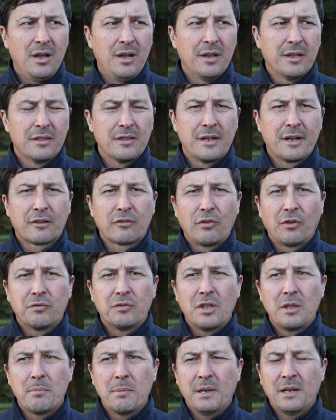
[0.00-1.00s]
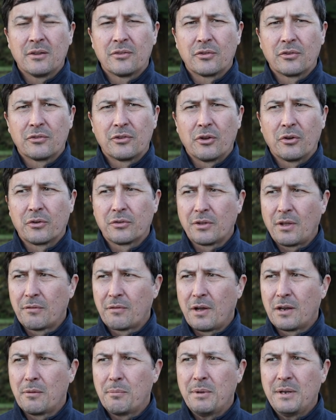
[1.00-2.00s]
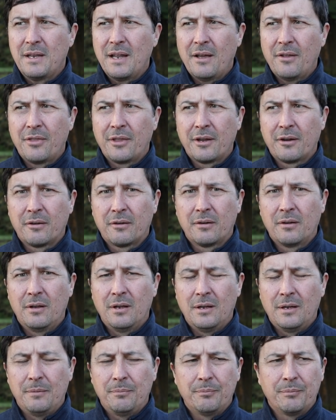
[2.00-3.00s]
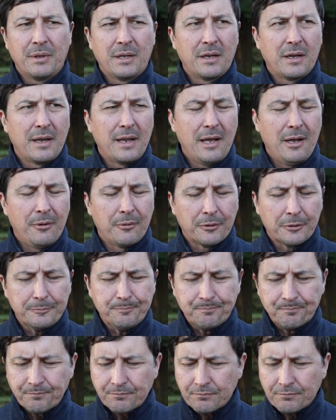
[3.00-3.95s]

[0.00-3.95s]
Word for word: in the next 15 minutes or so because I've got to be down there um, in an hour.